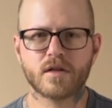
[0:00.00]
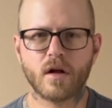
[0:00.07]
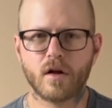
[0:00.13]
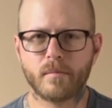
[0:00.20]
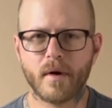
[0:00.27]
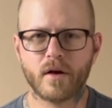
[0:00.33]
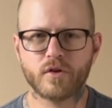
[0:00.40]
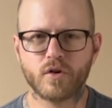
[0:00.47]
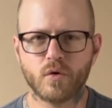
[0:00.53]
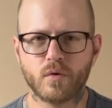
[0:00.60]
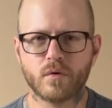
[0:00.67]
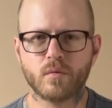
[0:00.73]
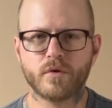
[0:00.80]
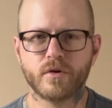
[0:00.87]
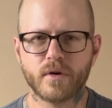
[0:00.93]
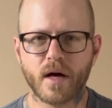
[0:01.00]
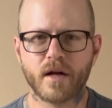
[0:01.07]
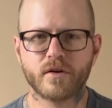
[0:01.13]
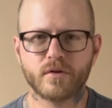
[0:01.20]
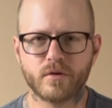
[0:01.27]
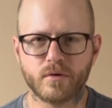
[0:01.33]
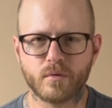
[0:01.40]
all about doing what you gotta
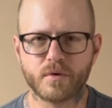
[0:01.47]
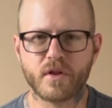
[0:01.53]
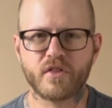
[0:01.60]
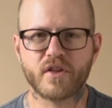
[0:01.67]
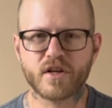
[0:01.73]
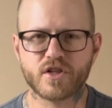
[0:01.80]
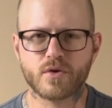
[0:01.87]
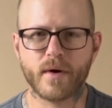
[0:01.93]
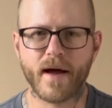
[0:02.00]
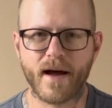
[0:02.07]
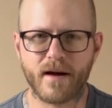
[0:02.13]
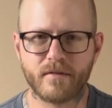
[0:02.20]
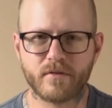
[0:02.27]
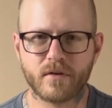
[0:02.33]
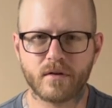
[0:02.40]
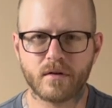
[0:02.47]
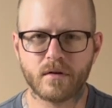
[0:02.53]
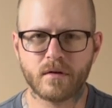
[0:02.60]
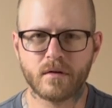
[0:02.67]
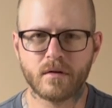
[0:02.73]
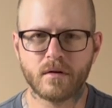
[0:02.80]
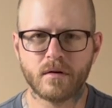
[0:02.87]
do with the things you have.
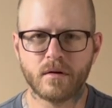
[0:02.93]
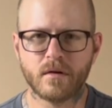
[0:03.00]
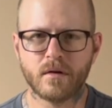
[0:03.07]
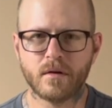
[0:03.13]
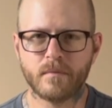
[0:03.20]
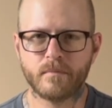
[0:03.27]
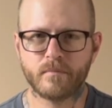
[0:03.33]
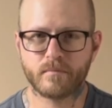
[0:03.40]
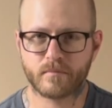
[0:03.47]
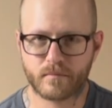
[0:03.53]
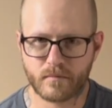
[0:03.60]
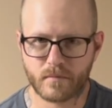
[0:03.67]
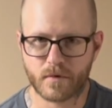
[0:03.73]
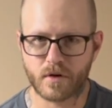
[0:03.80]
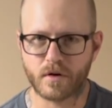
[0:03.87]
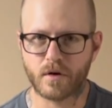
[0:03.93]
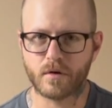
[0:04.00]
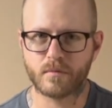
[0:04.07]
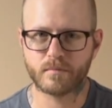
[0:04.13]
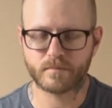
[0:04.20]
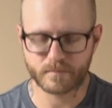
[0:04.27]
You know,